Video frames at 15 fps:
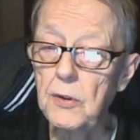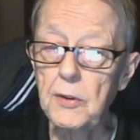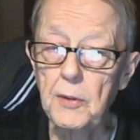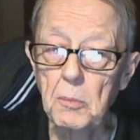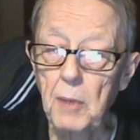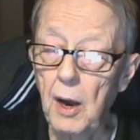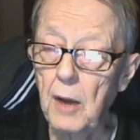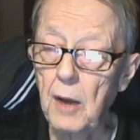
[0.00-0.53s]
the
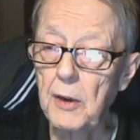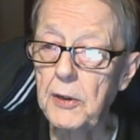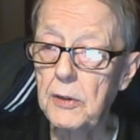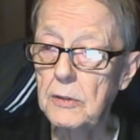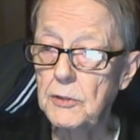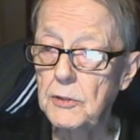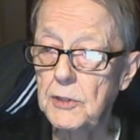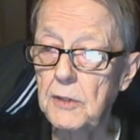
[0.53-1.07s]

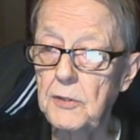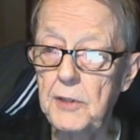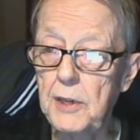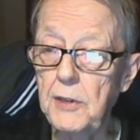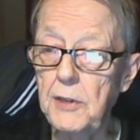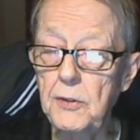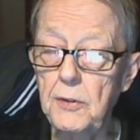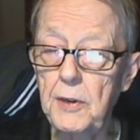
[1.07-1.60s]
molecules
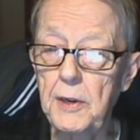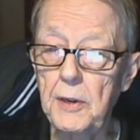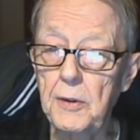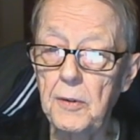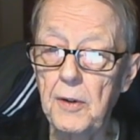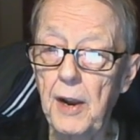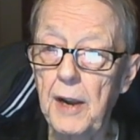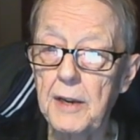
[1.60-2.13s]
continue to
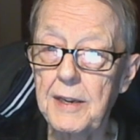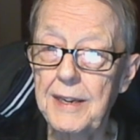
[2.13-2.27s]
interact.